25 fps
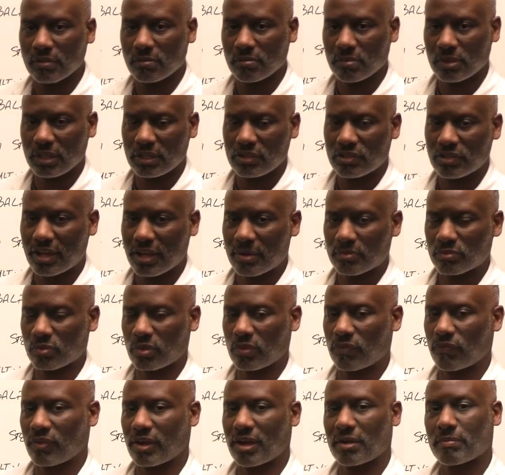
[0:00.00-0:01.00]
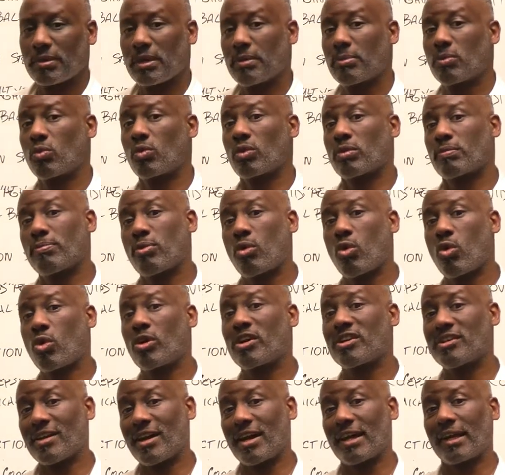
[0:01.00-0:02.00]
Many times we find people with
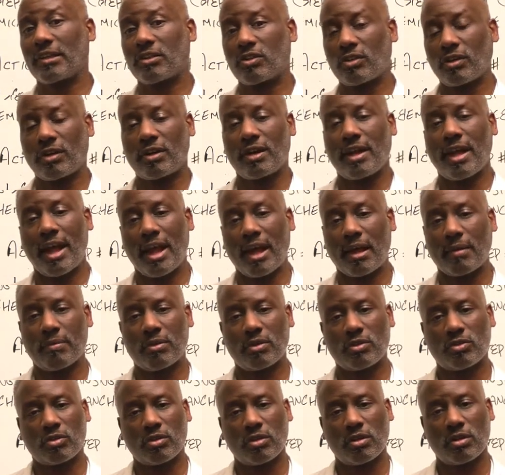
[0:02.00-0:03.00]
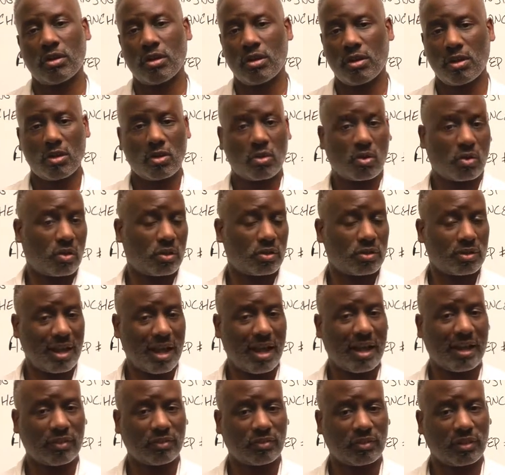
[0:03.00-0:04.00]
poor dietary habits or
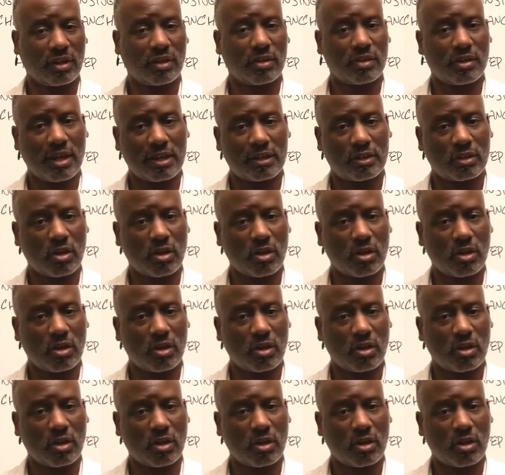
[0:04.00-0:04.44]
diets that are not